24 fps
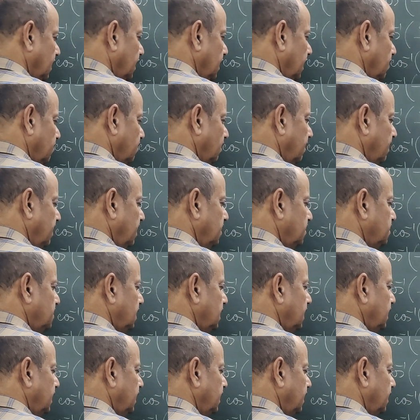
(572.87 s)
It will be
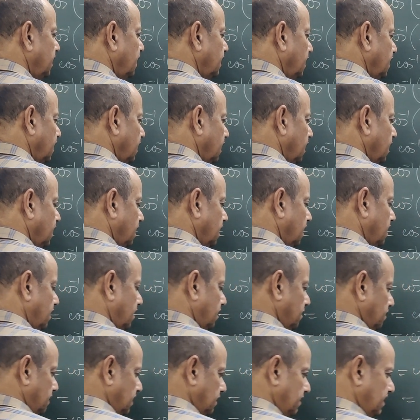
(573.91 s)
easily,
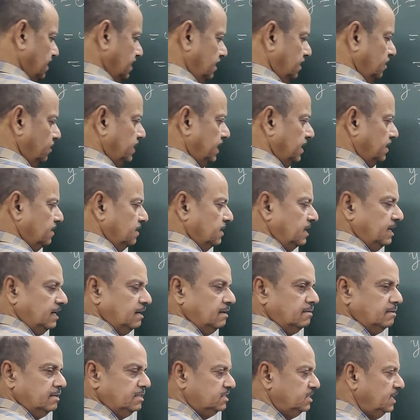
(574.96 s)
you can
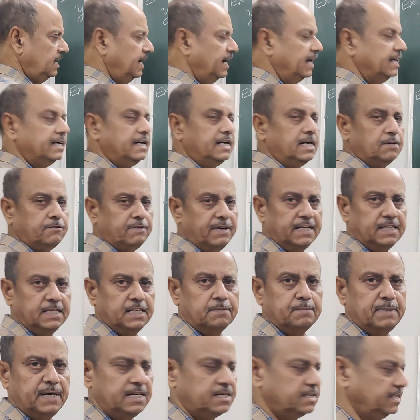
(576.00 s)
easily identify
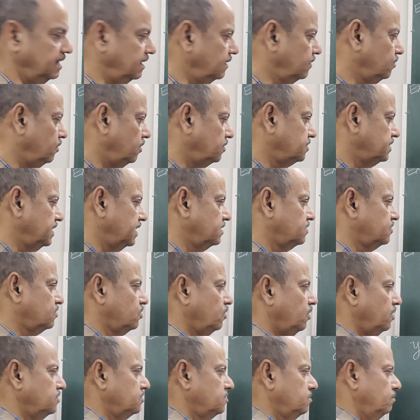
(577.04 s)
that pattern. Cos x
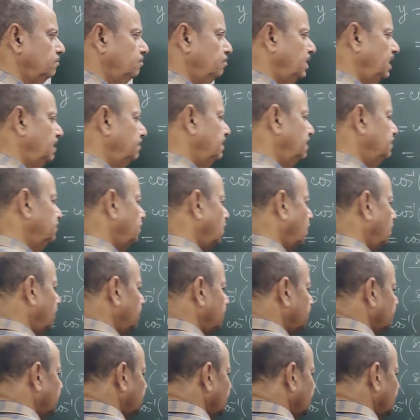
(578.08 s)
cos pi by 4.